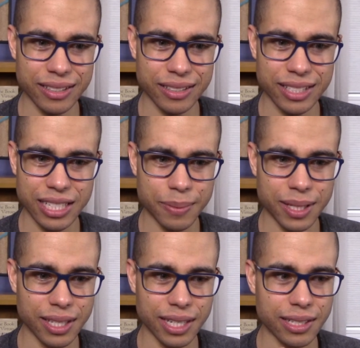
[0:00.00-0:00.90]
These types
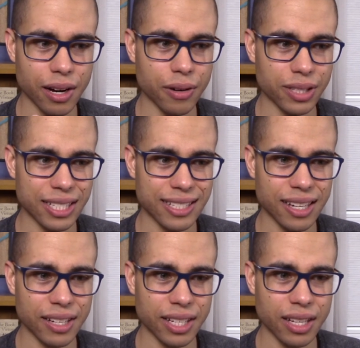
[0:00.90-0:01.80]
of things are the
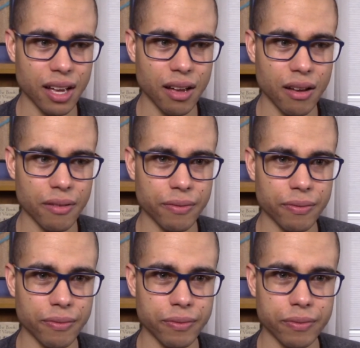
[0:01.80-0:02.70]
study
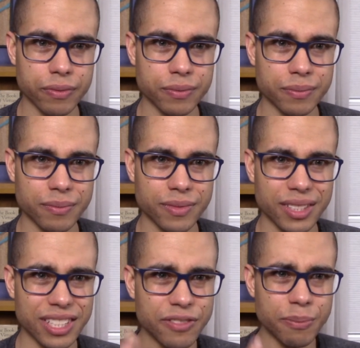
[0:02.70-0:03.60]
of
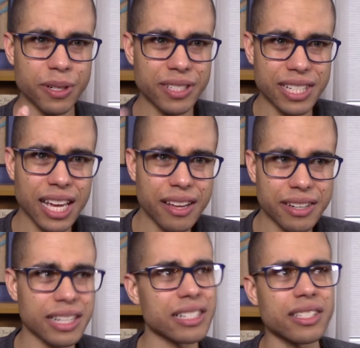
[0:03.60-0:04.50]
different
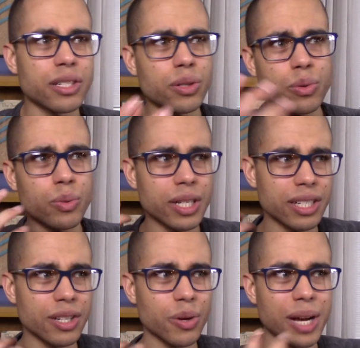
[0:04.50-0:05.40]
personalities. You want to
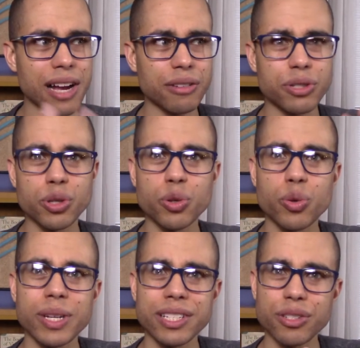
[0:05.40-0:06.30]
know how
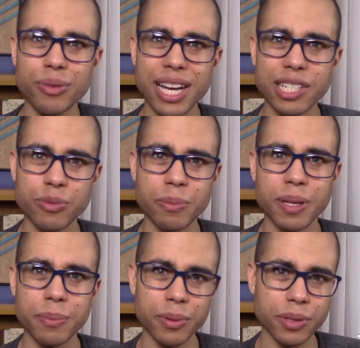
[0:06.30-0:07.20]
to interact with
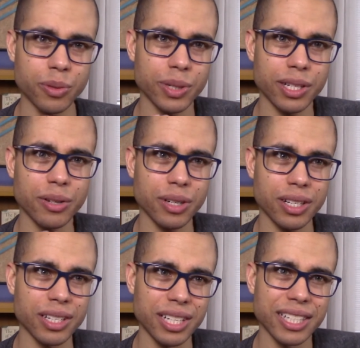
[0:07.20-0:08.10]
people. You want to know
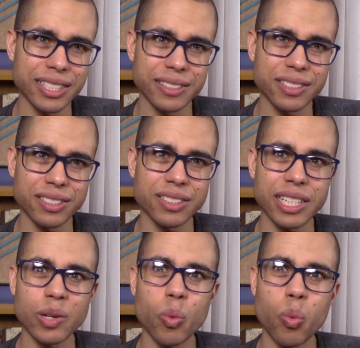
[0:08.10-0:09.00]

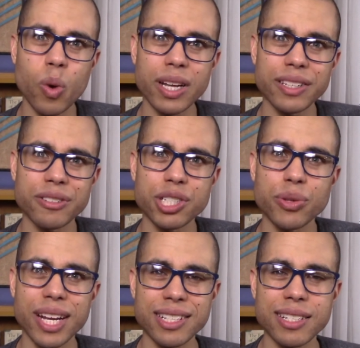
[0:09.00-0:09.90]
like what their
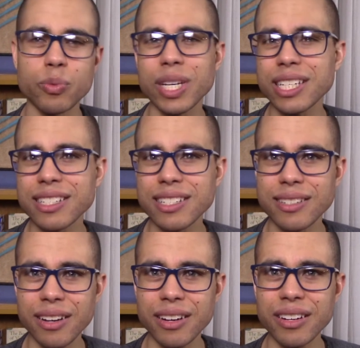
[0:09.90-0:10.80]
strengths and weaknesses
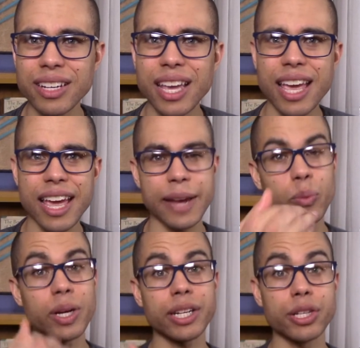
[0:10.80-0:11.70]
are, and
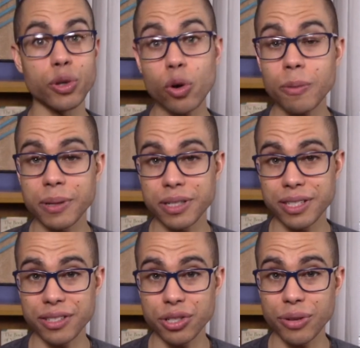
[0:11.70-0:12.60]
what your
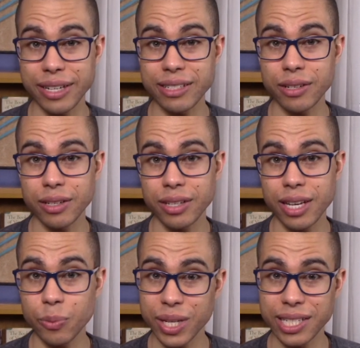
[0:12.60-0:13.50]
personal strengths
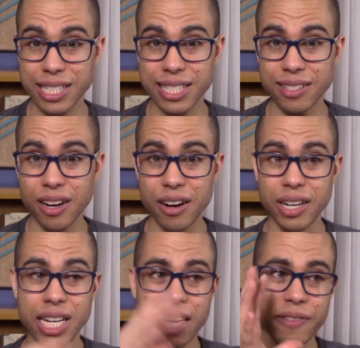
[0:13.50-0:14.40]
and weaknesses
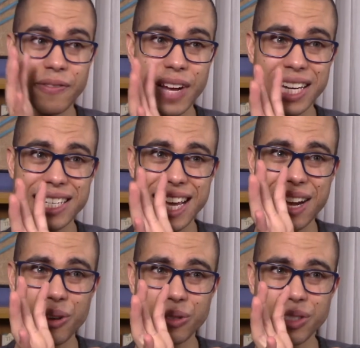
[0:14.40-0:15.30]
are, and find
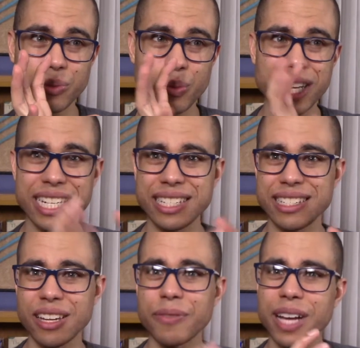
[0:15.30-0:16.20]
out ways
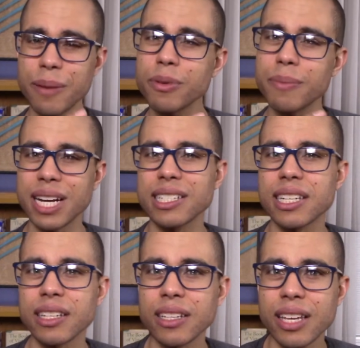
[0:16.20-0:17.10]
of
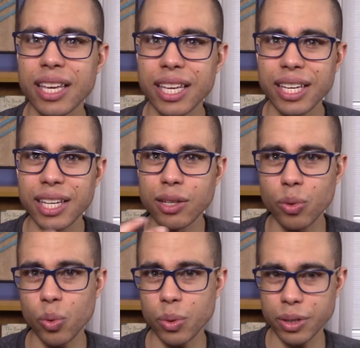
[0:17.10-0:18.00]
compromising in
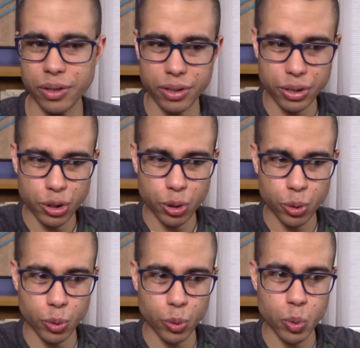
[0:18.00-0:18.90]
order
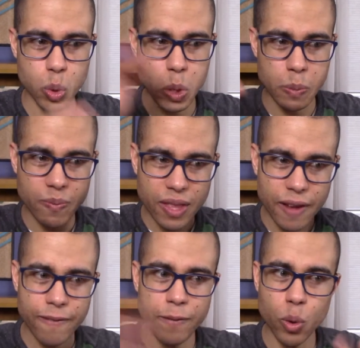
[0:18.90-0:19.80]
to
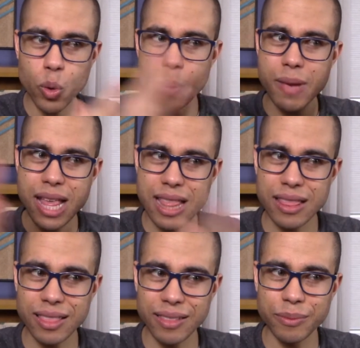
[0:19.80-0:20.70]
form,
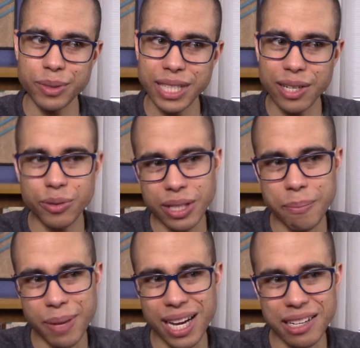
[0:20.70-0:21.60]
well, not only a
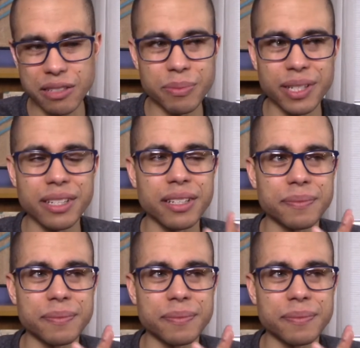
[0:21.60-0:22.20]
bond, but